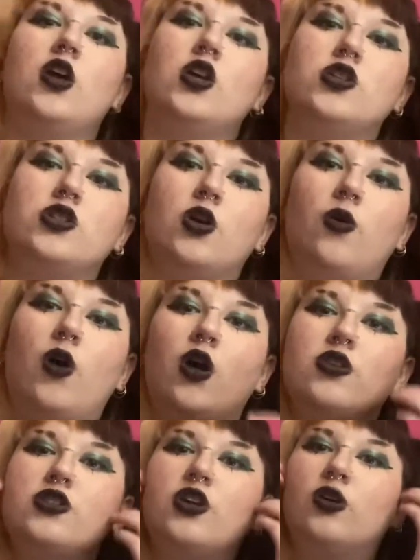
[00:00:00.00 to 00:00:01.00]
So
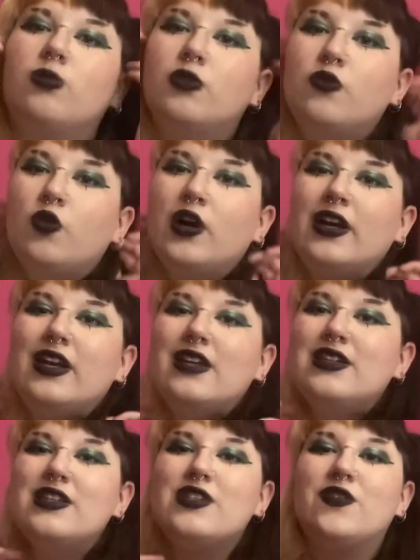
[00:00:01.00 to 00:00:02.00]
also, before I get
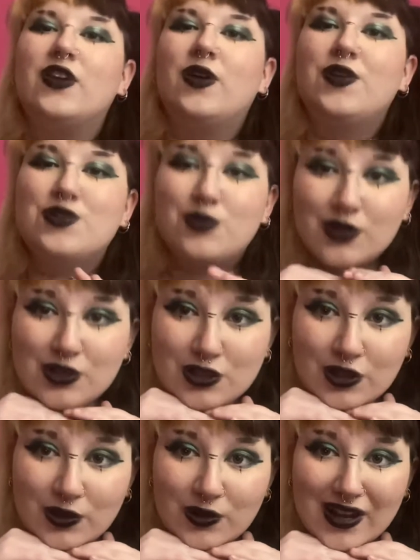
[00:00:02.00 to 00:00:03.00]
into this video, I just want to show
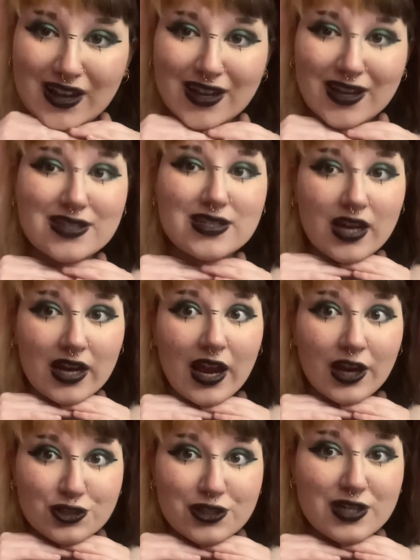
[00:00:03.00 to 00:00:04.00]
you guys that I
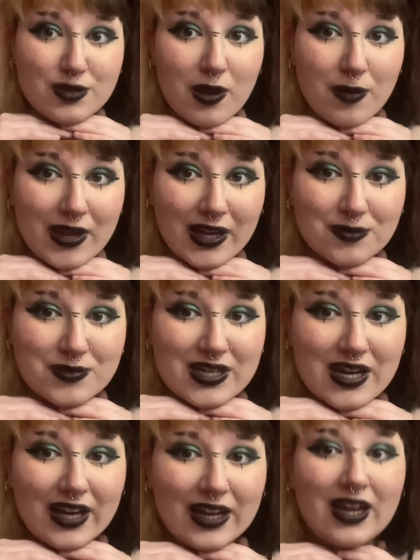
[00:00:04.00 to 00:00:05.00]
actually did my makeup
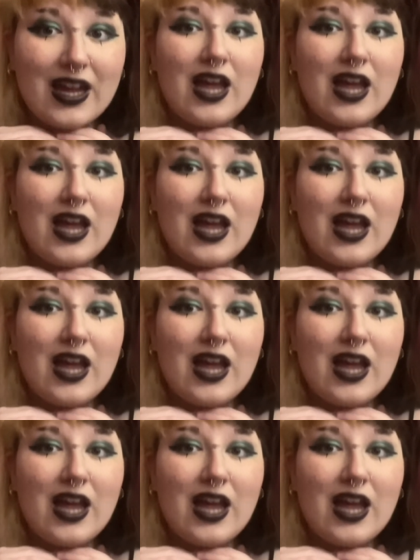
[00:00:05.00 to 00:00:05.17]
today.